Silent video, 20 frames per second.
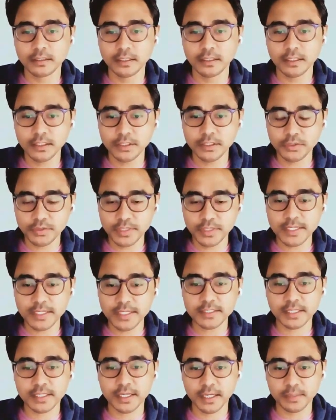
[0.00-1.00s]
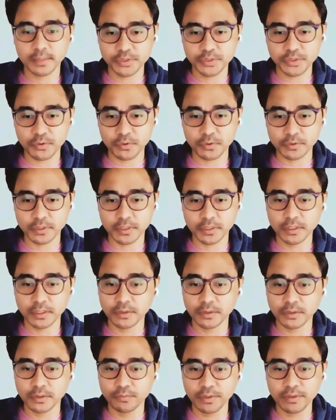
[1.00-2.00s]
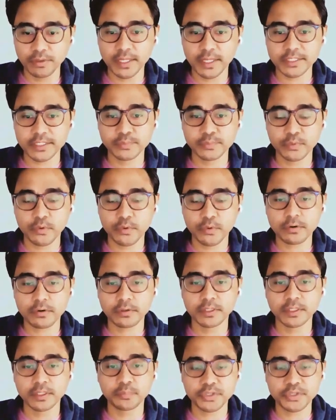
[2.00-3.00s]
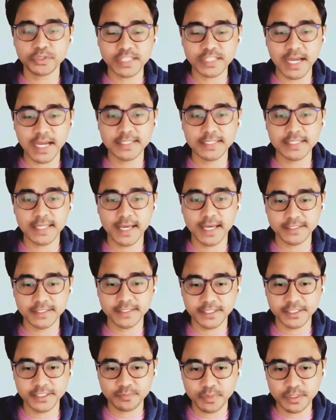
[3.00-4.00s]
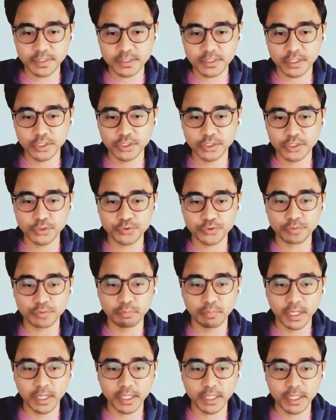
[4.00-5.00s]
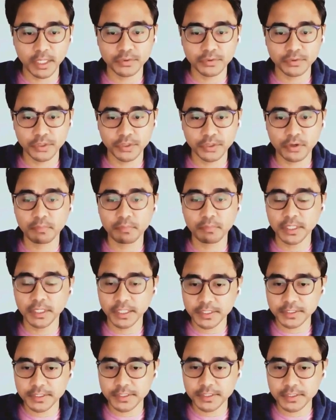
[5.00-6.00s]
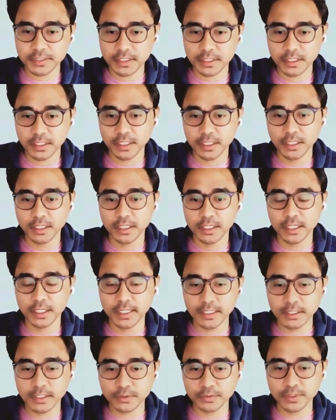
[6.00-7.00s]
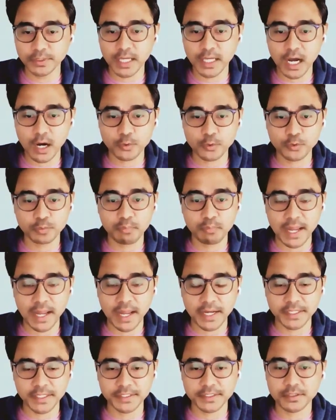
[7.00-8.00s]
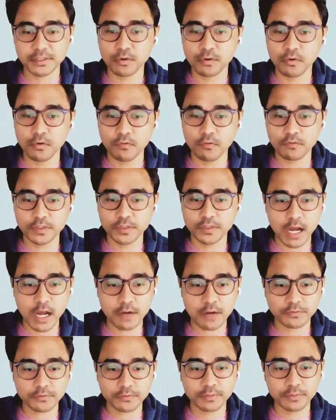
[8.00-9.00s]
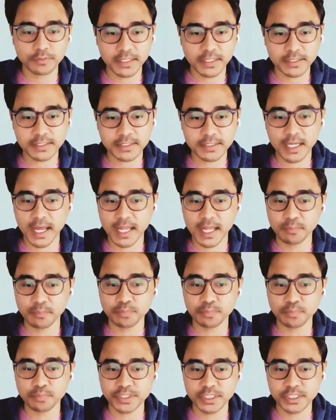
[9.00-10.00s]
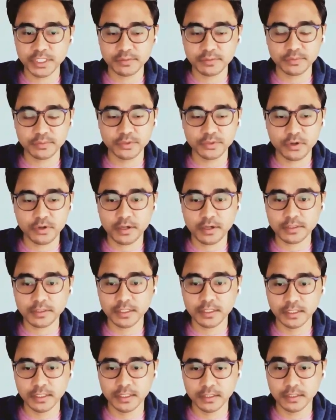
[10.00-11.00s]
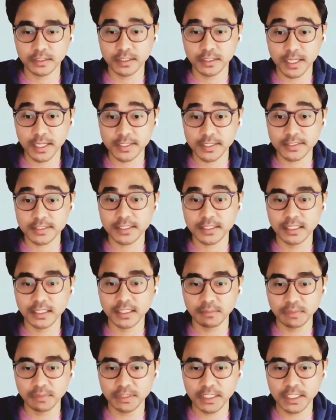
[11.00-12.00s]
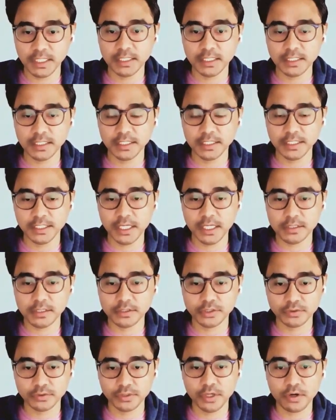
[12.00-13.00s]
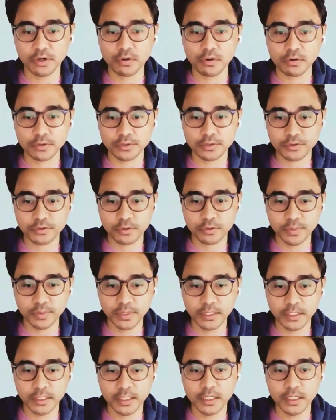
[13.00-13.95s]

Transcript: In today's episode, we'll explore the precise adjustments you should make to your medications, including how to manage over the counter meds and prescription drugs in the days immediately leading to your colonoscopy.